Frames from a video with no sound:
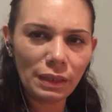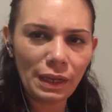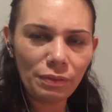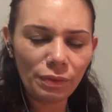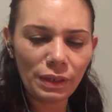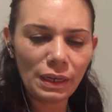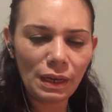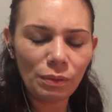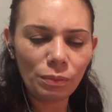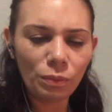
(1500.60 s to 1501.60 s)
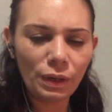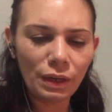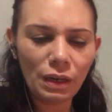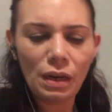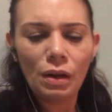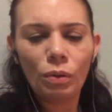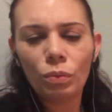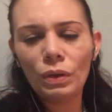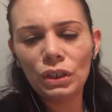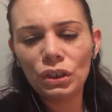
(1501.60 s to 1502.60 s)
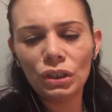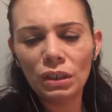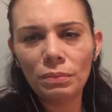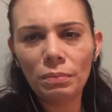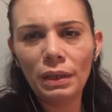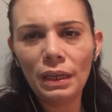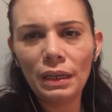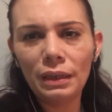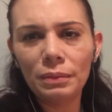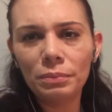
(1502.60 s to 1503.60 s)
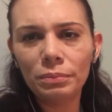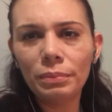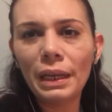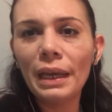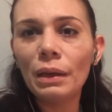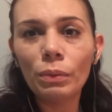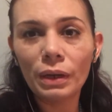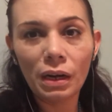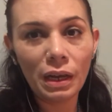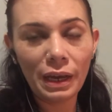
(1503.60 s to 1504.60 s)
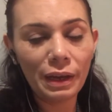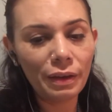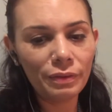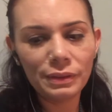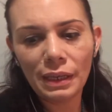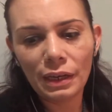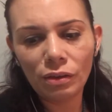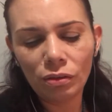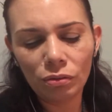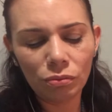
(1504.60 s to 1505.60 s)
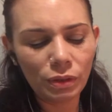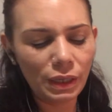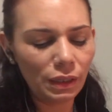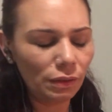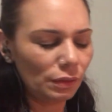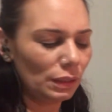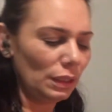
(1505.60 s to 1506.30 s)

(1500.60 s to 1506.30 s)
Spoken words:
life right now where we shouldn't be playing with our lives at all, okay?